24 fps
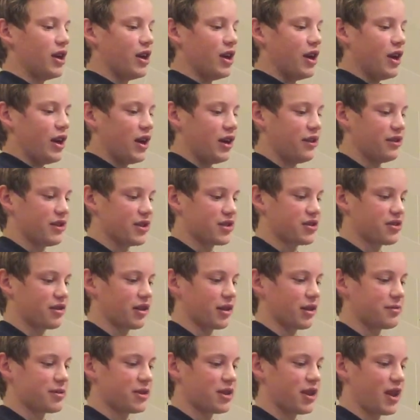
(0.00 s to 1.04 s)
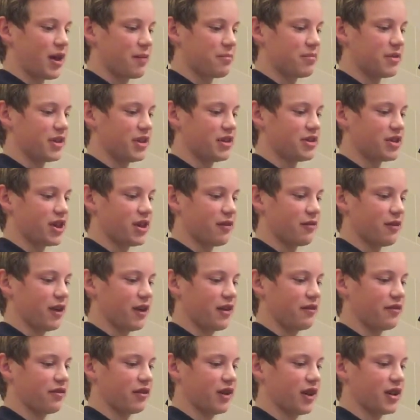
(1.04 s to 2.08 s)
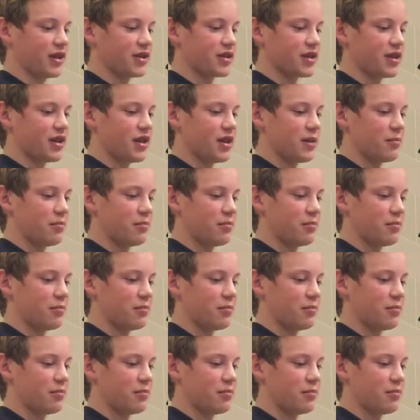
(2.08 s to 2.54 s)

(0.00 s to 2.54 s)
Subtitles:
In the scripture that PJ read for us,